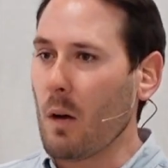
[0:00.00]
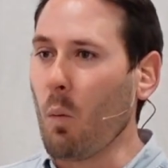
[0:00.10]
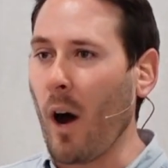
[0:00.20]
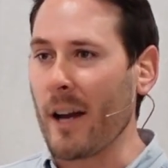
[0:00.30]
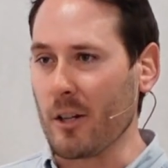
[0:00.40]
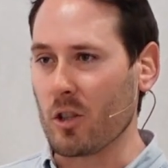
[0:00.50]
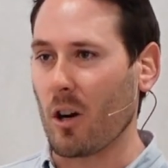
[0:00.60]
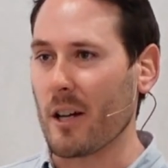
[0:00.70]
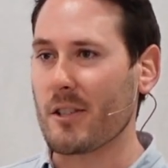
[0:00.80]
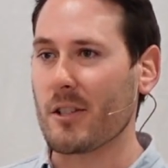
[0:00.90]
Why did
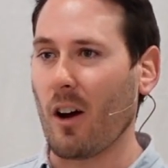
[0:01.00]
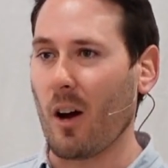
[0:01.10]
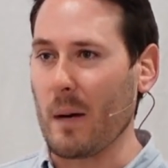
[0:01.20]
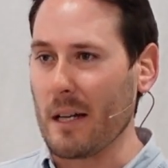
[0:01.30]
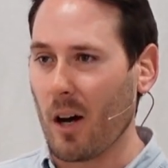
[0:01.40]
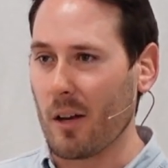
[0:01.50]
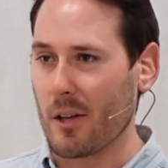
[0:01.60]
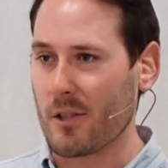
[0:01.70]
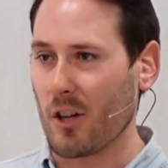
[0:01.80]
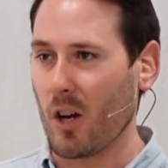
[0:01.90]
Christ die? We know
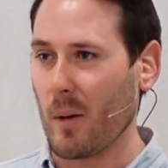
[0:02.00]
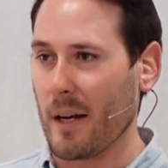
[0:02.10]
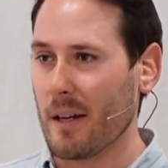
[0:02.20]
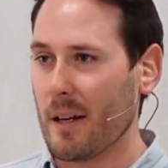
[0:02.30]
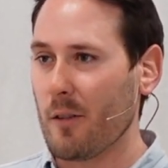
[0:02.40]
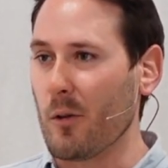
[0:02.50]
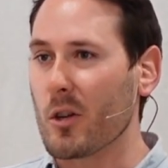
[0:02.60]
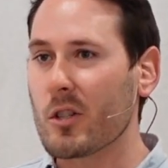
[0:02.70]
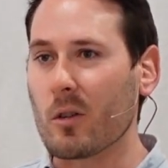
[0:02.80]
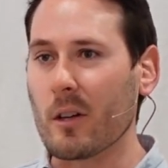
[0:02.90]
this, don't we?
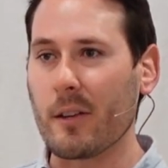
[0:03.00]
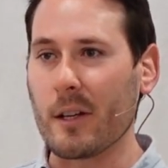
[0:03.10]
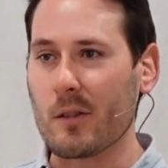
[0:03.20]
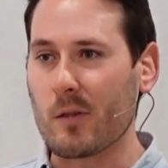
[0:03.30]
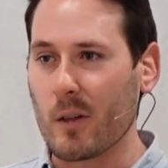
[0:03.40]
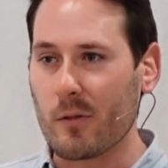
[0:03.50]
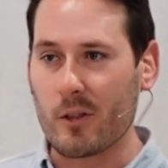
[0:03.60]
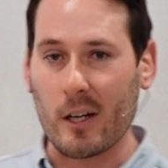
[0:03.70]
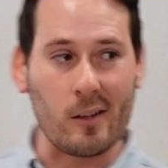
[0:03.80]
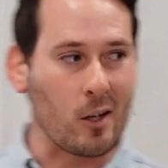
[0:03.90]
1 Corinthians
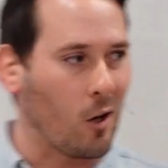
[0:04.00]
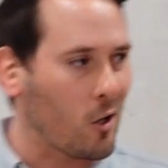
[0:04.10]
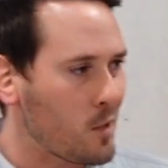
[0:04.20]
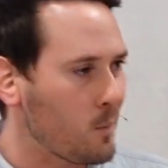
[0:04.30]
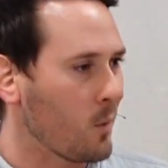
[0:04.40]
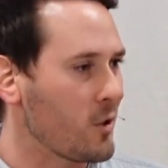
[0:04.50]
15, the gospel.